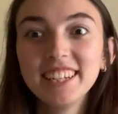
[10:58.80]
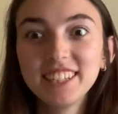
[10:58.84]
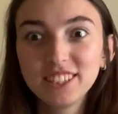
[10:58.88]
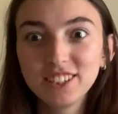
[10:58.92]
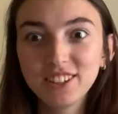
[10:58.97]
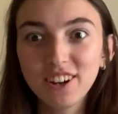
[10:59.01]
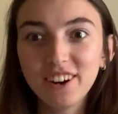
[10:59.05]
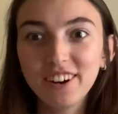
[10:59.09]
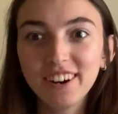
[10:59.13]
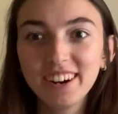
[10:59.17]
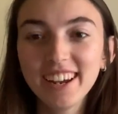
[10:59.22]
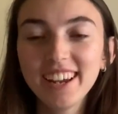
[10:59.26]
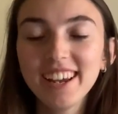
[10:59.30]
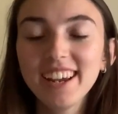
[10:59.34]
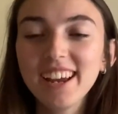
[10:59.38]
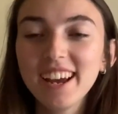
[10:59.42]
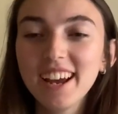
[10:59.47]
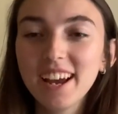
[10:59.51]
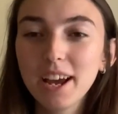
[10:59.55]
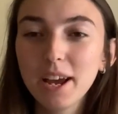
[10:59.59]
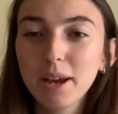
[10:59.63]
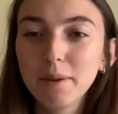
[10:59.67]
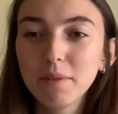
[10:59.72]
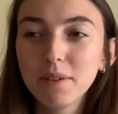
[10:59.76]
sorry,
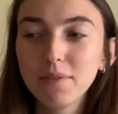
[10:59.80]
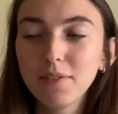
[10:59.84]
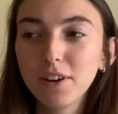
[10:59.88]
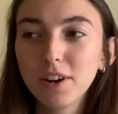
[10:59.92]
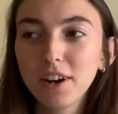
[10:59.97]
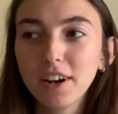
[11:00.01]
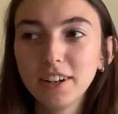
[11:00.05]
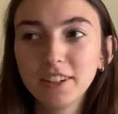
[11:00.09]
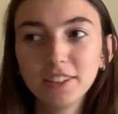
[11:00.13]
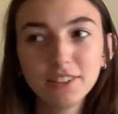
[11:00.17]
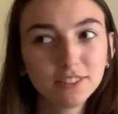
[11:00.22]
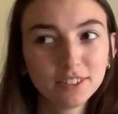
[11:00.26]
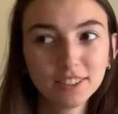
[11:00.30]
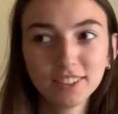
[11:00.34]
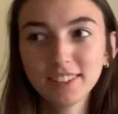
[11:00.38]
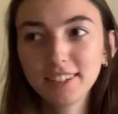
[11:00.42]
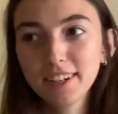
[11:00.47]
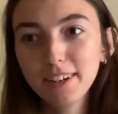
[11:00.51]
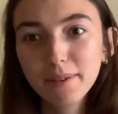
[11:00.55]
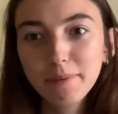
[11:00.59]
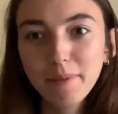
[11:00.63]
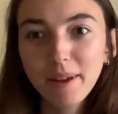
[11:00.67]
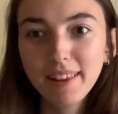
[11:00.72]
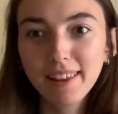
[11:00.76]
um, if you're uninterested
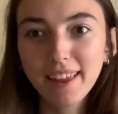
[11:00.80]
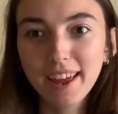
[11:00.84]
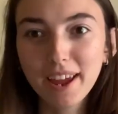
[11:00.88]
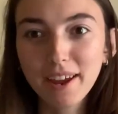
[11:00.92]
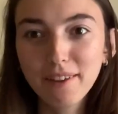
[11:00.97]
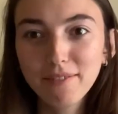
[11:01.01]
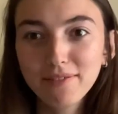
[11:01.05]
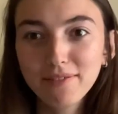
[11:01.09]
in my life,